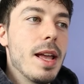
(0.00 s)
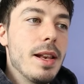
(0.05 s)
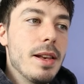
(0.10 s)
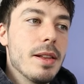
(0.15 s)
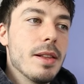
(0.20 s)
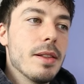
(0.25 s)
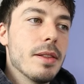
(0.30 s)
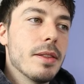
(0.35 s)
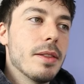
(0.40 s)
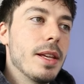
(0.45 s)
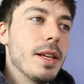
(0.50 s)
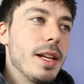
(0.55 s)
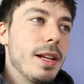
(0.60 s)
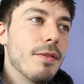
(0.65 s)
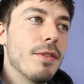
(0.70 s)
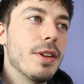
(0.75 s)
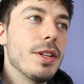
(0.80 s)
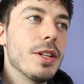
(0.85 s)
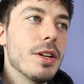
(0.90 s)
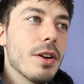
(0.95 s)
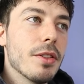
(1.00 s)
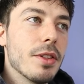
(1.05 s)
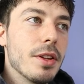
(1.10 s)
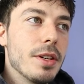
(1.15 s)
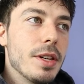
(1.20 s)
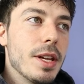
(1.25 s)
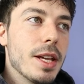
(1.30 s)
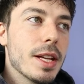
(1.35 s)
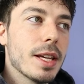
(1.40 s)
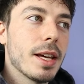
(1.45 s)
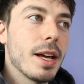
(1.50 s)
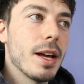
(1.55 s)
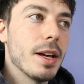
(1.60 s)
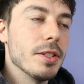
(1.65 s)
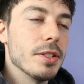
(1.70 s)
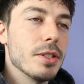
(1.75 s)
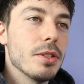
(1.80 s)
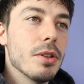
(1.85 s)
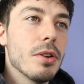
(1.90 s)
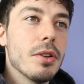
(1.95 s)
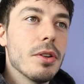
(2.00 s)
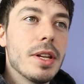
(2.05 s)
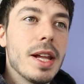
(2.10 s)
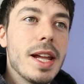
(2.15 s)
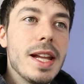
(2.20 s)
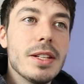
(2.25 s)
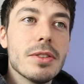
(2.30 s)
in the video that Nick has done,